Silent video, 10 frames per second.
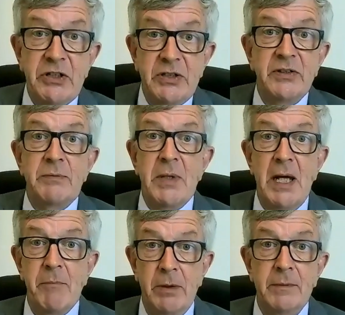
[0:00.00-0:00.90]
30th of
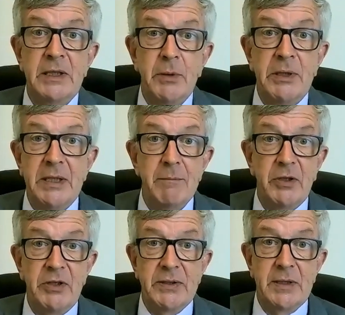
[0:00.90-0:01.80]
September is when the
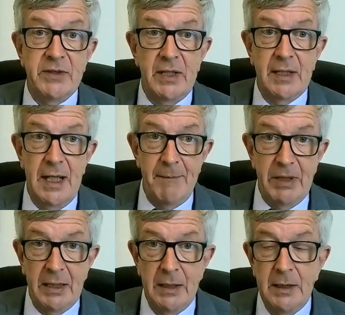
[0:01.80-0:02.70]
employees can start
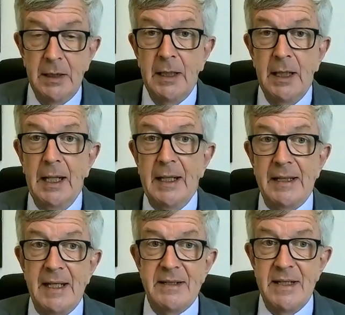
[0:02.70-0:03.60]
claiming.
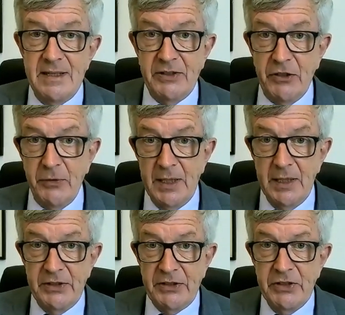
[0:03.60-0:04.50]
And at that stage, they throw
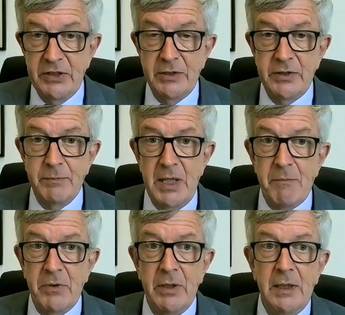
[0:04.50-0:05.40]
in on the 30th of
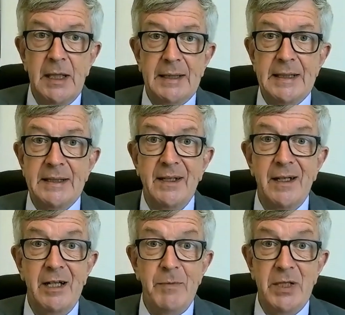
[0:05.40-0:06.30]
September, I think
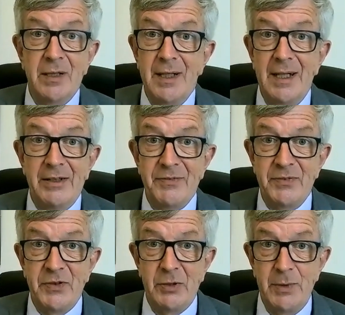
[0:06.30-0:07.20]
saying, I've been on
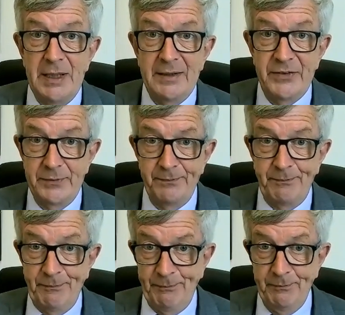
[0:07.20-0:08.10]
layoff for 4 weeks,
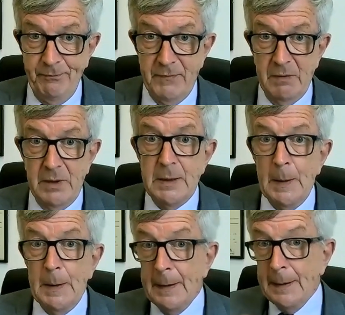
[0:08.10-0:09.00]

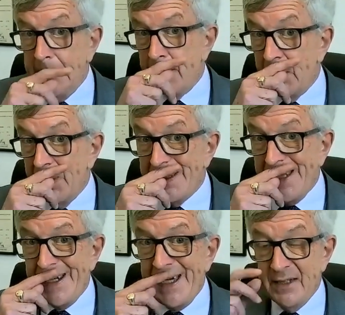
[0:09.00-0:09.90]
right? The employer
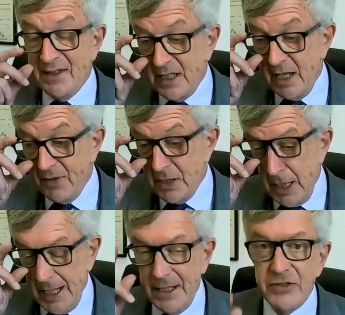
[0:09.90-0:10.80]
then has
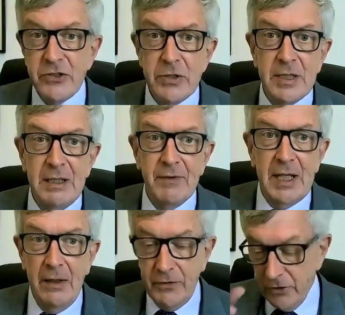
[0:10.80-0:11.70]
7 days to
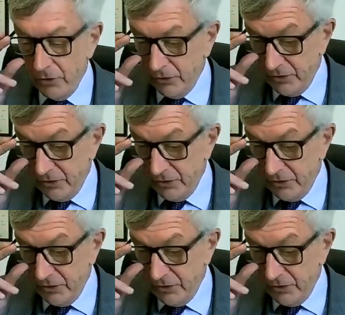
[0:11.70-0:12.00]
give a counter